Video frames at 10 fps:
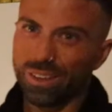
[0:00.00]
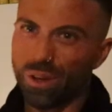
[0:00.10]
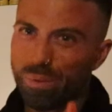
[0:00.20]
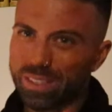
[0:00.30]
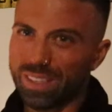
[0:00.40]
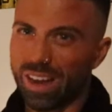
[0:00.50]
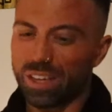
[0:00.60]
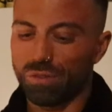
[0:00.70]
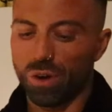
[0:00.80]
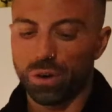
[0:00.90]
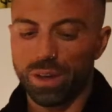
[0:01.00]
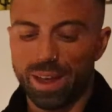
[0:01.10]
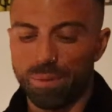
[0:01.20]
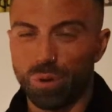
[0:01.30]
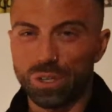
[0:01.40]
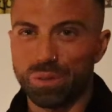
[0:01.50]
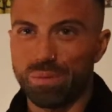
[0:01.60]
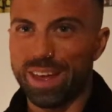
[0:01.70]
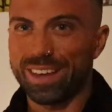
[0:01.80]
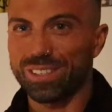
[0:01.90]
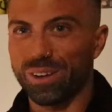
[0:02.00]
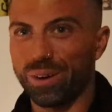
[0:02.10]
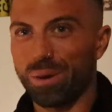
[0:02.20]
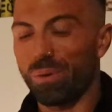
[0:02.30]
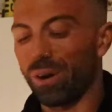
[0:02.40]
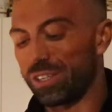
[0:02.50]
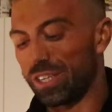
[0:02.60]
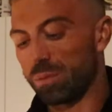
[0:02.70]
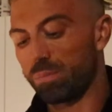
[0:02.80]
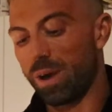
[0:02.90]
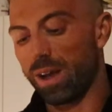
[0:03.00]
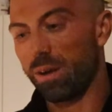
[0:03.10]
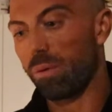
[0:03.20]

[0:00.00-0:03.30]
go back to the last vlog and watch them there, so apologies. But